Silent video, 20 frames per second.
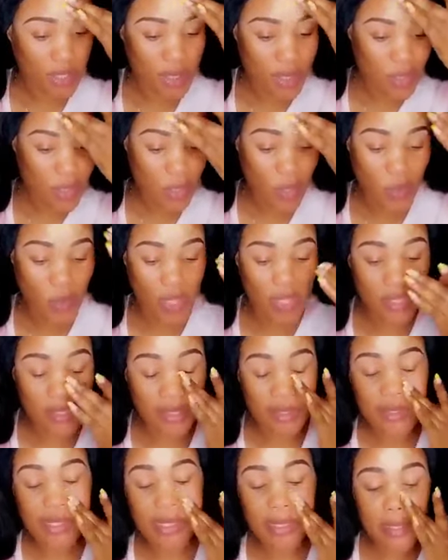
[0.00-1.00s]
so
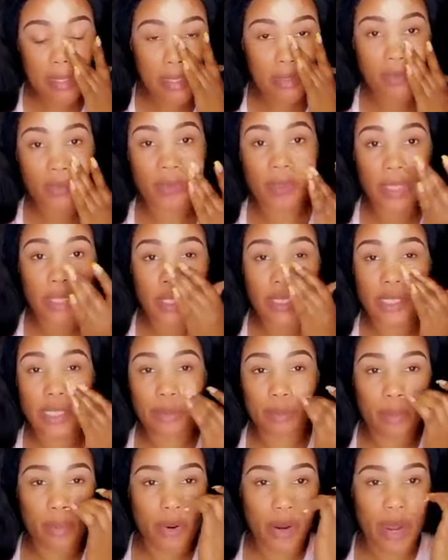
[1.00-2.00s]
it's a really
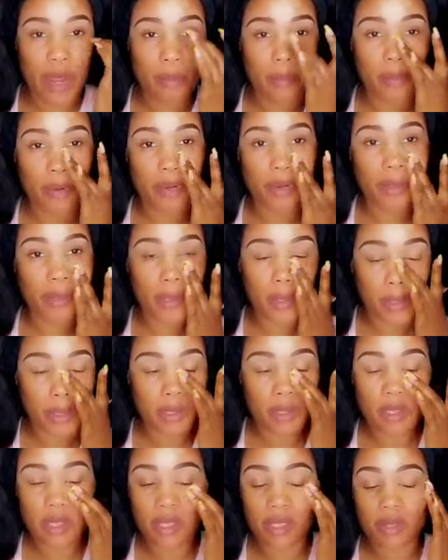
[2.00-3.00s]
good primer,
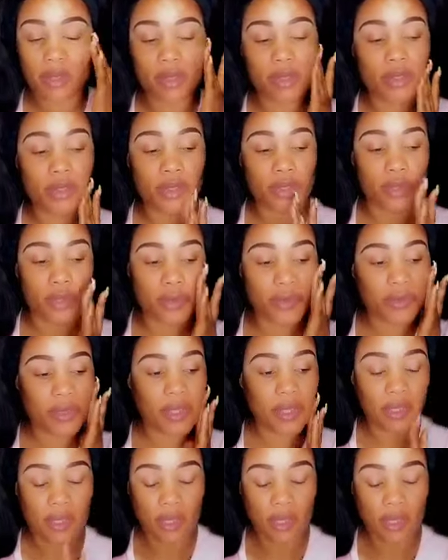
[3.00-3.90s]
to tell you the truth.